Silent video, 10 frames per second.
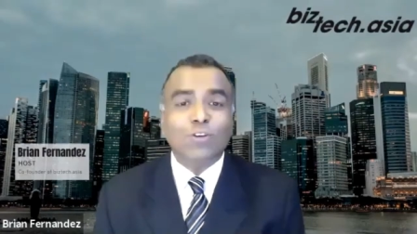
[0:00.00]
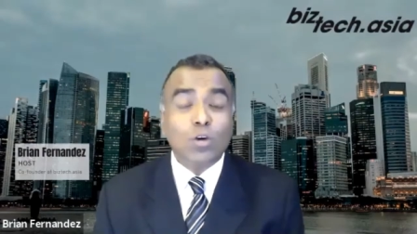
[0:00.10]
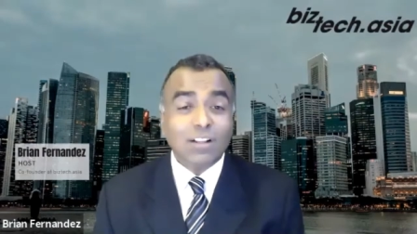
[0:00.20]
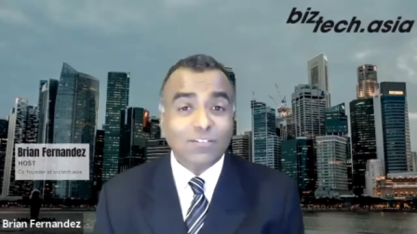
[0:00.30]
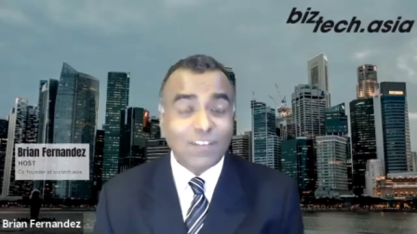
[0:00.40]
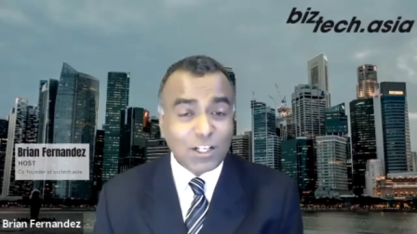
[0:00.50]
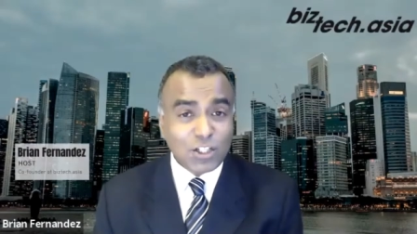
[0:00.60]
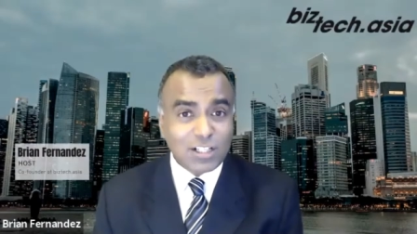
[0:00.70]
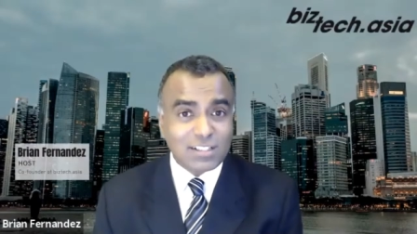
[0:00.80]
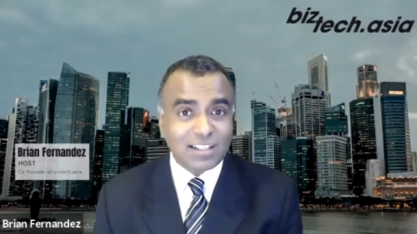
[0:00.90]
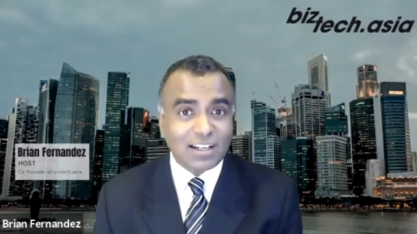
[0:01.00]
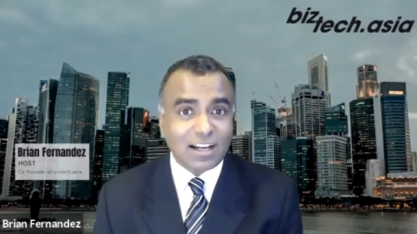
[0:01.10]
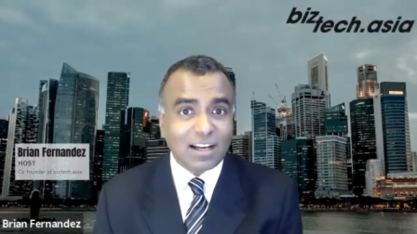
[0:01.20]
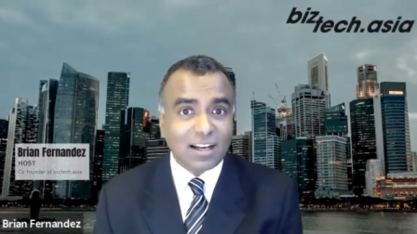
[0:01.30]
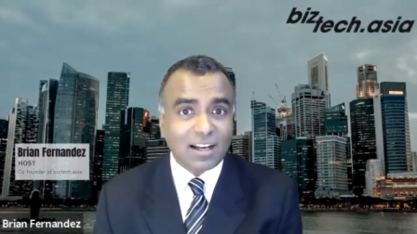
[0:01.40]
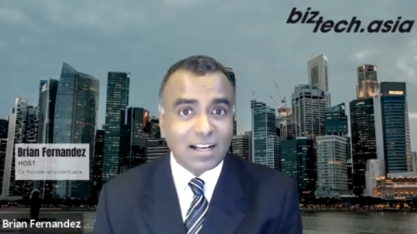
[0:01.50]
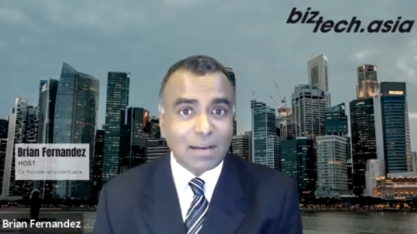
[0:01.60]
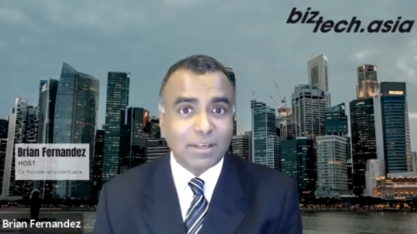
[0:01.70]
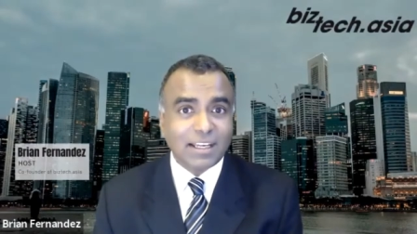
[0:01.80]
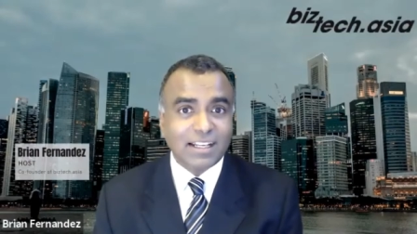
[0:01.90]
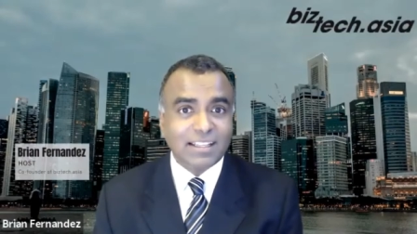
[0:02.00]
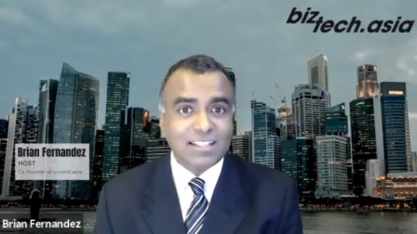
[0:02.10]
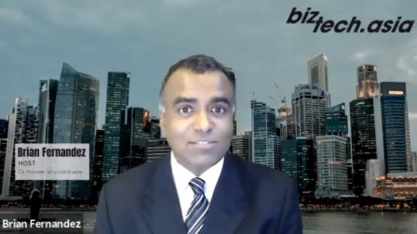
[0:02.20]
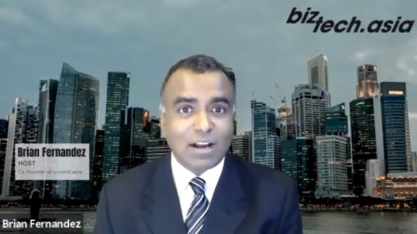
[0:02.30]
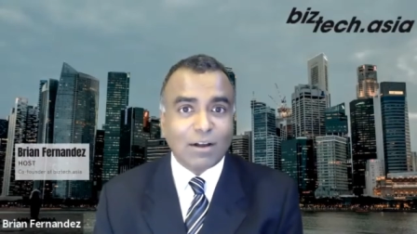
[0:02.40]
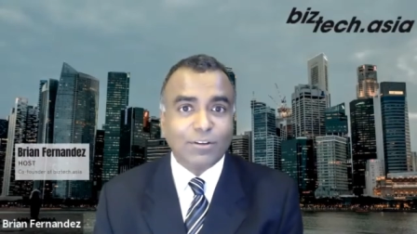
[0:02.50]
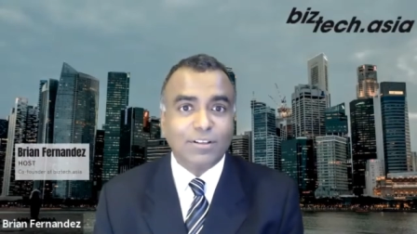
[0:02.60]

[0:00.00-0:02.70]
Google Ventures coming in this round.